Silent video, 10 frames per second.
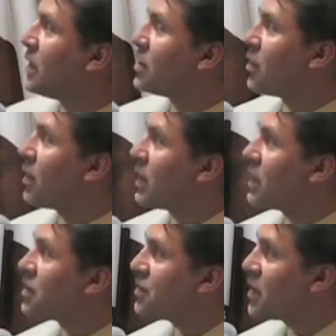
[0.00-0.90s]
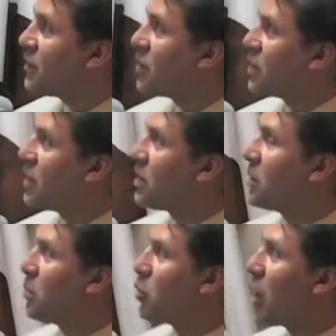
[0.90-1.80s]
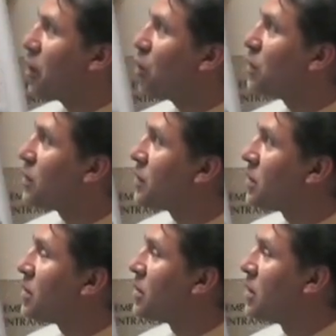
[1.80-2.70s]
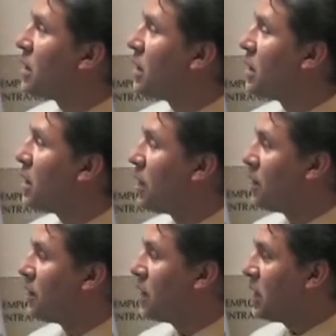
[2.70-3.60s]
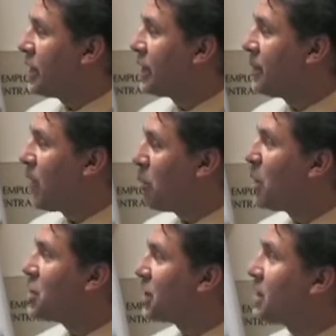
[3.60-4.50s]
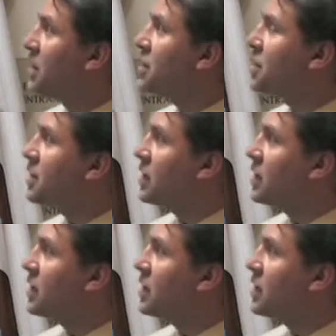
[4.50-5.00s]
So again, just to give you a, a broad overview of uh, our budget, this is